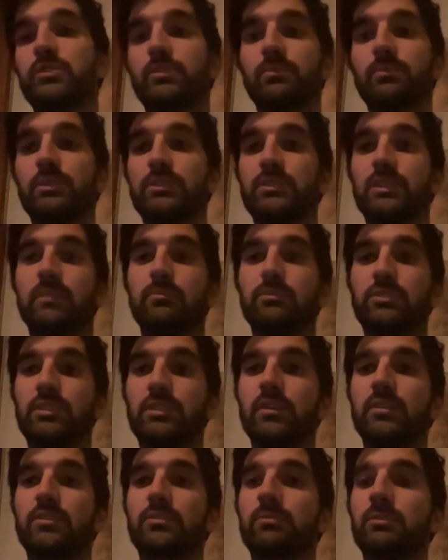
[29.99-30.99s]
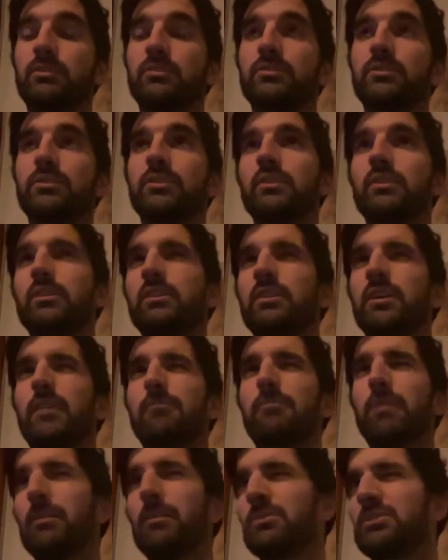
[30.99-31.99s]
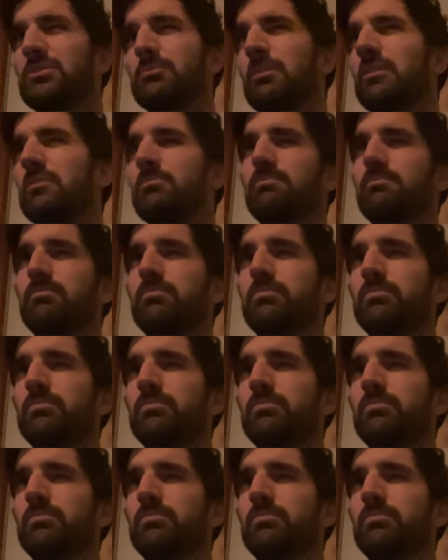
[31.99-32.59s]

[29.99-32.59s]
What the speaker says: some of the same mistakes, because I probably spent